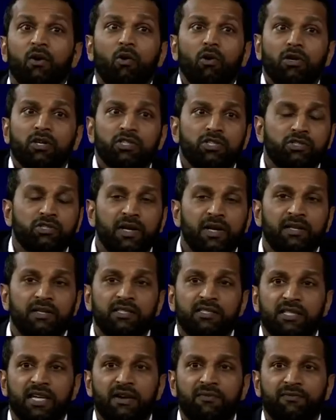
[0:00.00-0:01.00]
orchestrated
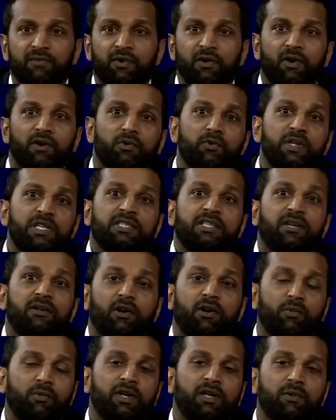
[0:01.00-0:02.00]
this effort?
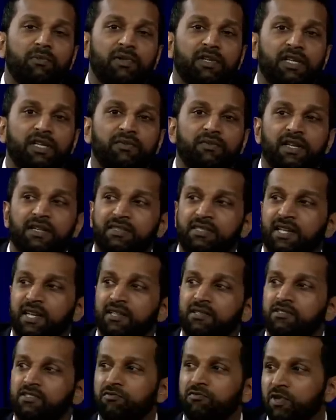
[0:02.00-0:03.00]
Are we to believe that
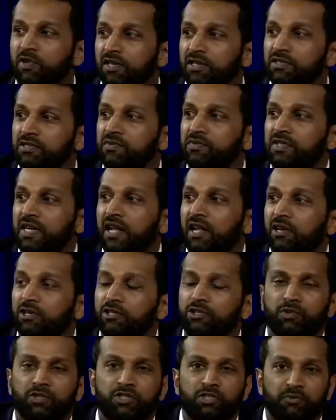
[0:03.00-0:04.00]
tens of millions of
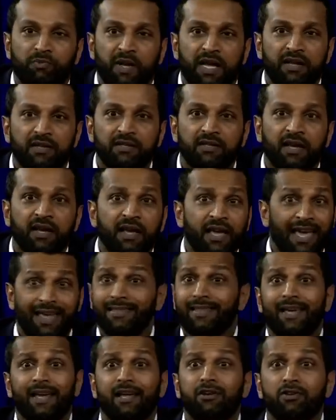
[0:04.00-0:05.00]
dollars were spent
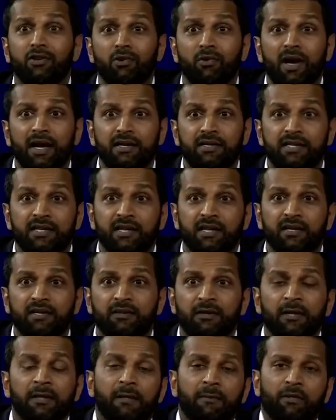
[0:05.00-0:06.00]
and they had no
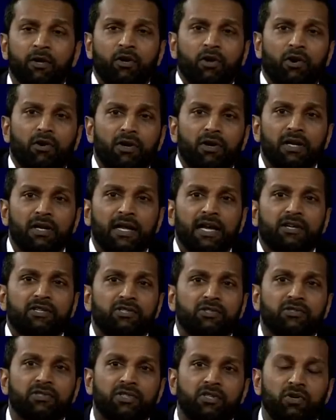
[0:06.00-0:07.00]
idea? The current
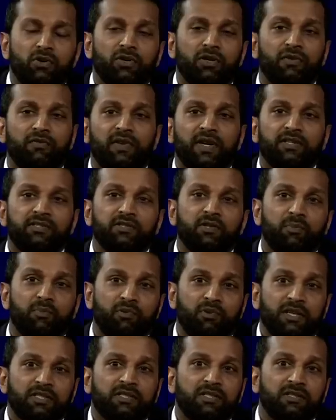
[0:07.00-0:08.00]
national security advisor to the
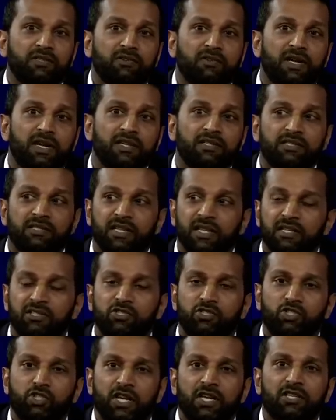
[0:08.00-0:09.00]
President of the United
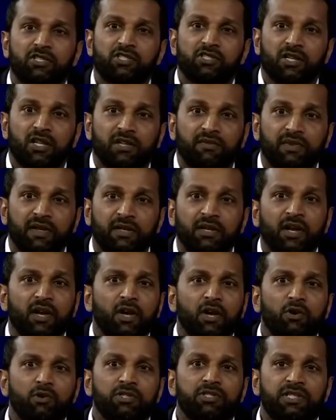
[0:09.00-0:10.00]
States, Jake Sullivan,
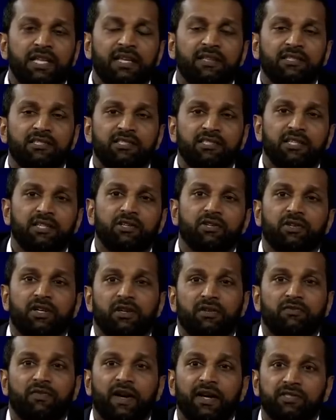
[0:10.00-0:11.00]
who was then the senior
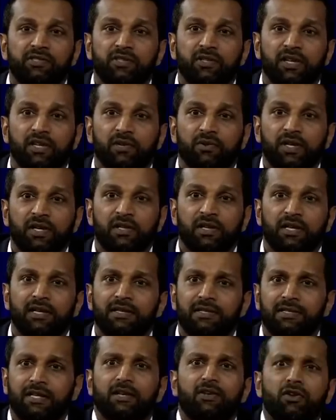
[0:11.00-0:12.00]
advisor to Hillary
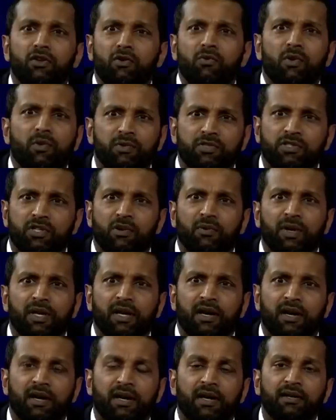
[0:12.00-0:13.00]
Clinton, didn't know what was
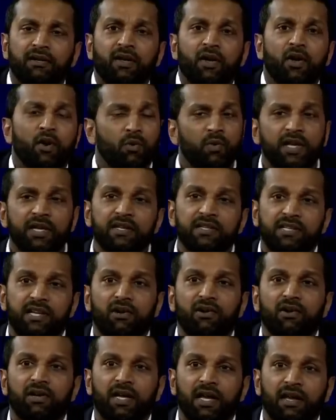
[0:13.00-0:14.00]
going on. We
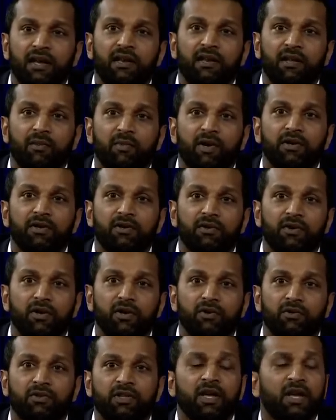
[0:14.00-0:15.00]
interrogated him under
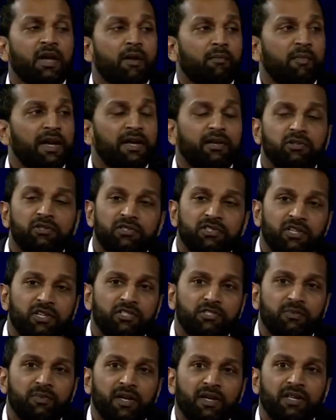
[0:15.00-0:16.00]
oath. Michael
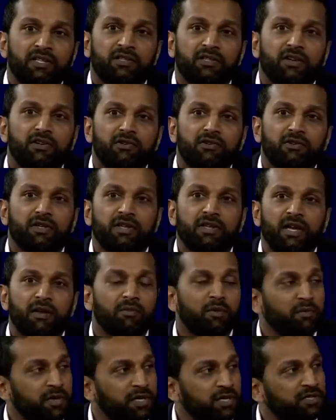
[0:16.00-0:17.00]
Sussman is under
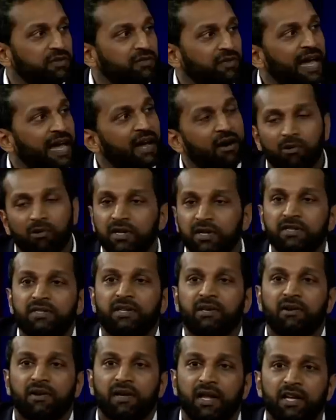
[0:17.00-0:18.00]
indictment because of our
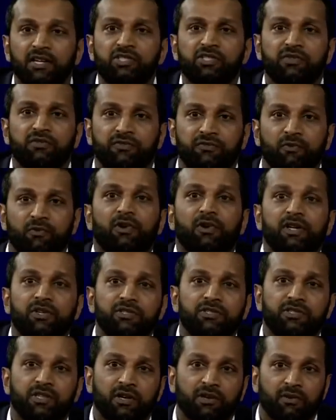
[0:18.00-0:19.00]
interrogation 4
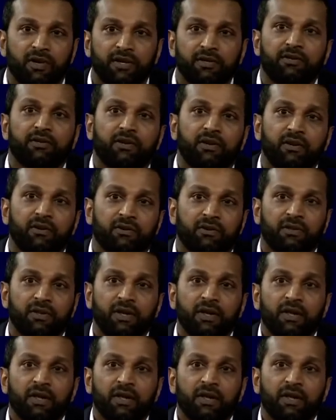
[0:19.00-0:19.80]
years ago under oath.